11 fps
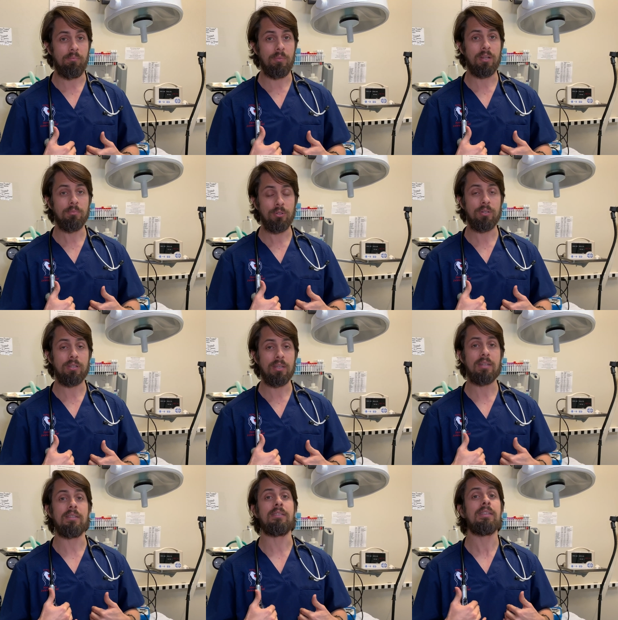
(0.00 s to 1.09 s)
minimal it
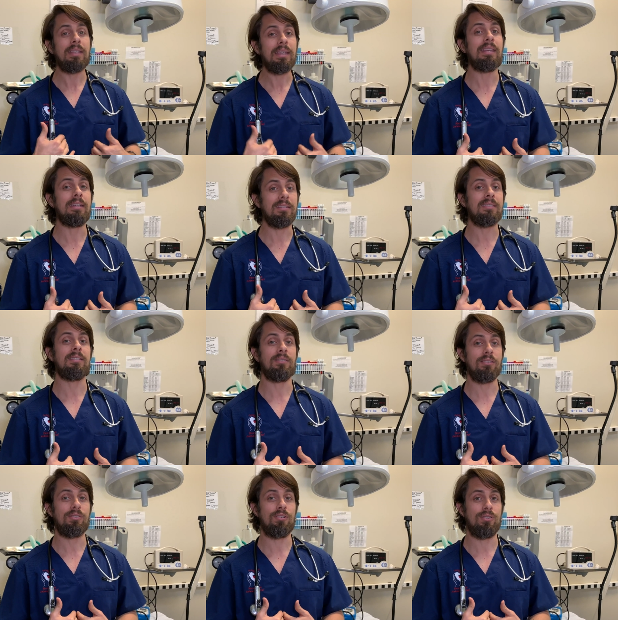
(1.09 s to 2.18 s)
is still
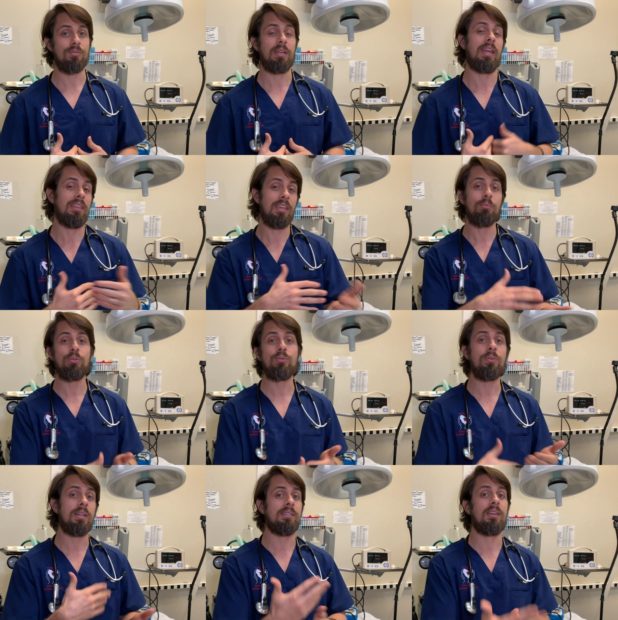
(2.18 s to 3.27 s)
a surgery, and they will do
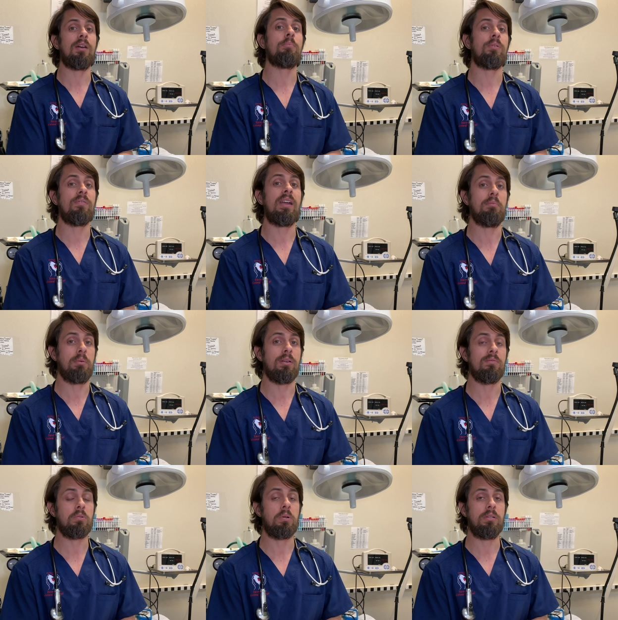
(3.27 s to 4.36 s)
that to help provide
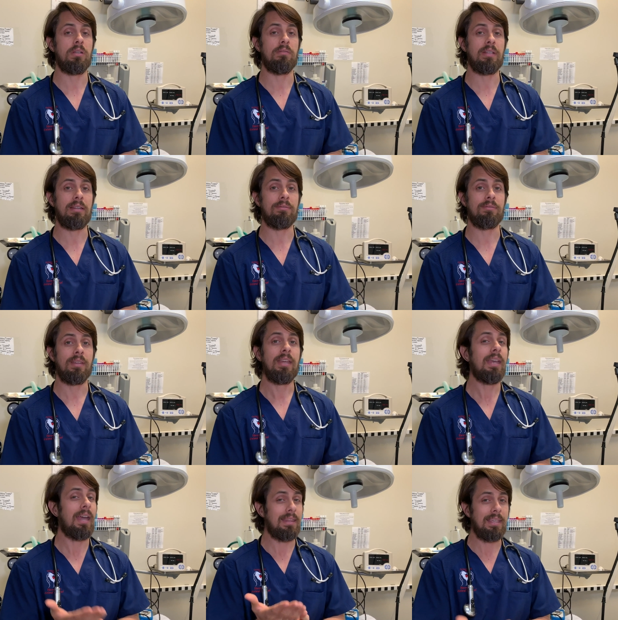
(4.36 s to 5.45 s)
better quality of life.
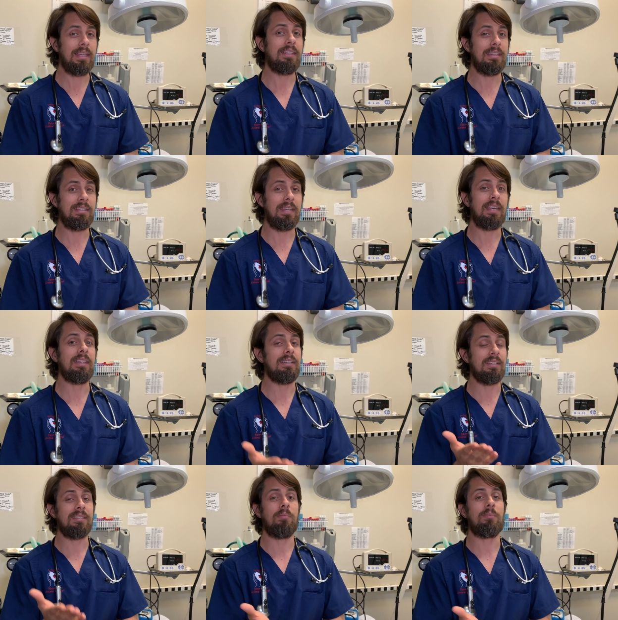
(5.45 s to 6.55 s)
At the end of the day, it
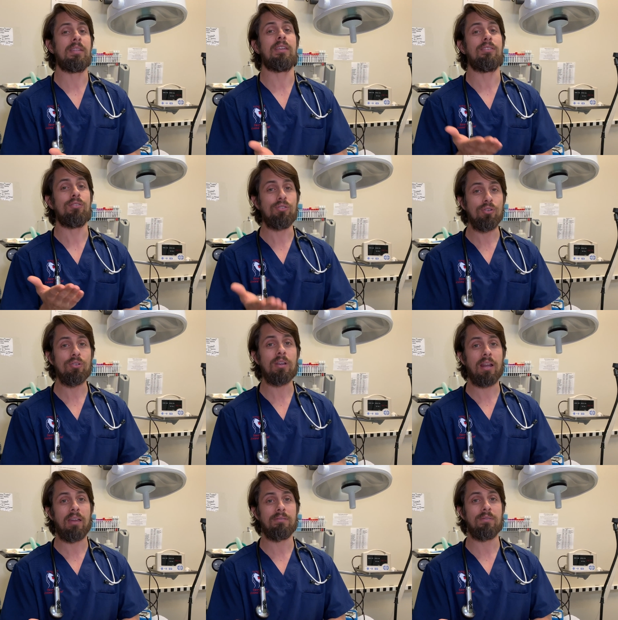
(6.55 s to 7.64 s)
is something that you're going
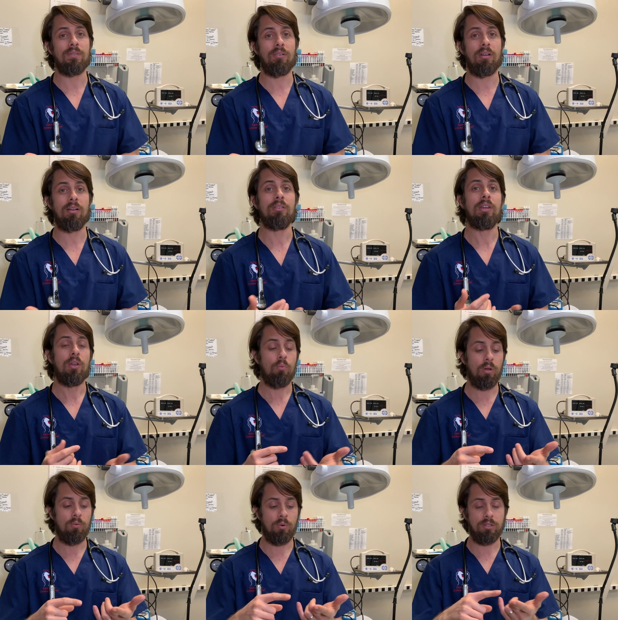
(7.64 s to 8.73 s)
to have to figure out
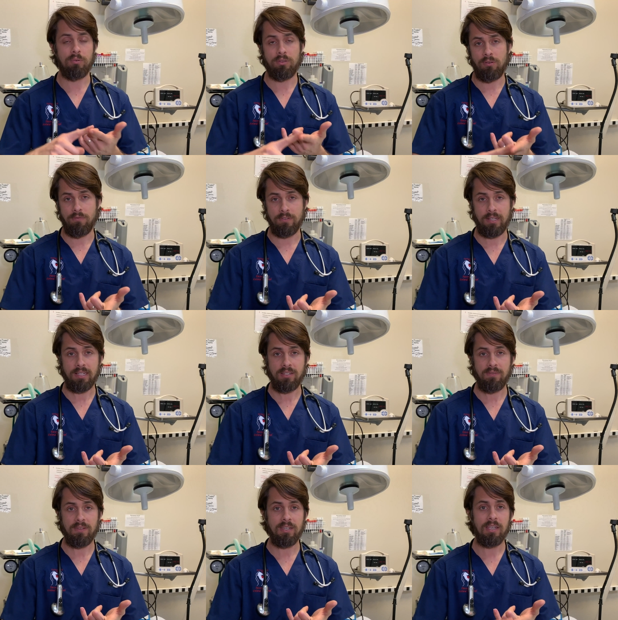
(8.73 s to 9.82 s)
what works with your
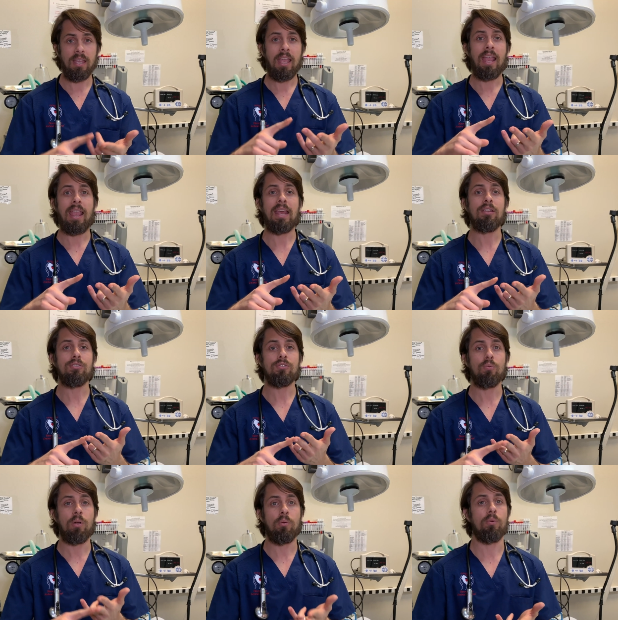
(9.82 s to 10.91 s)
philosophy and also
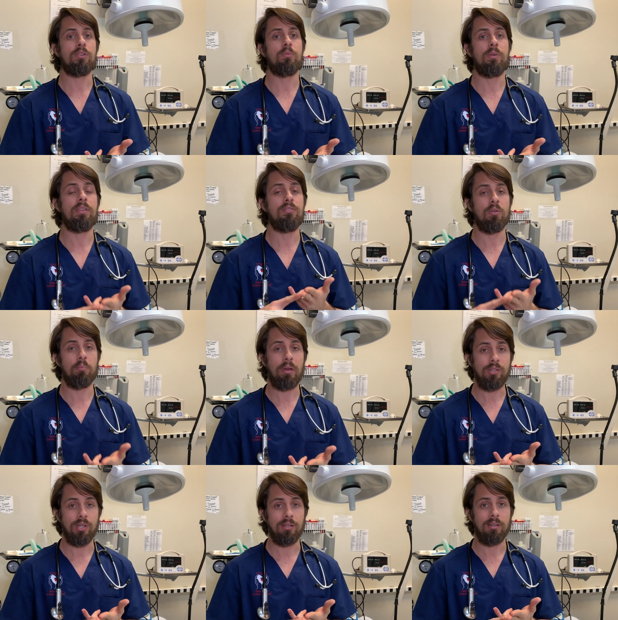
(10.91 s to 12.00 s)
what works within your
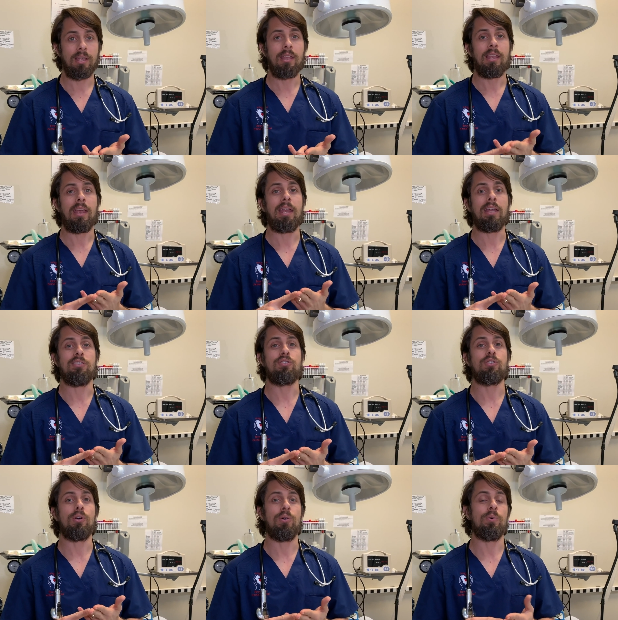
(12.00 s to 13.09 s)
budget. And
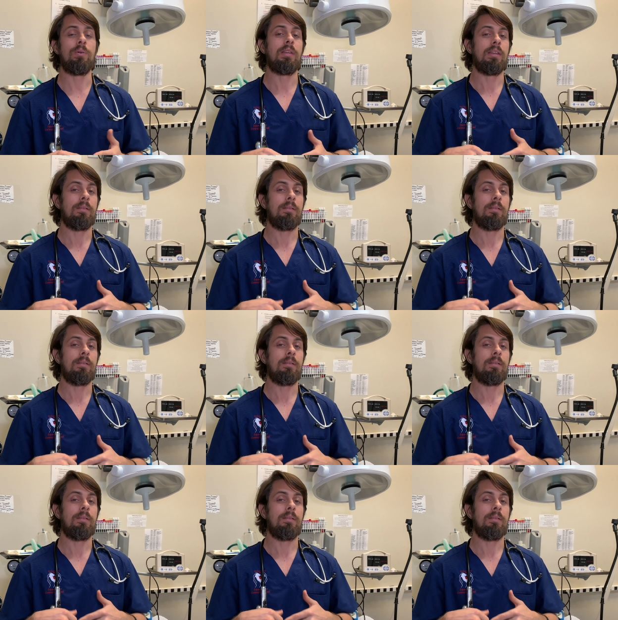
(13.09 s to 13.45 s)
so,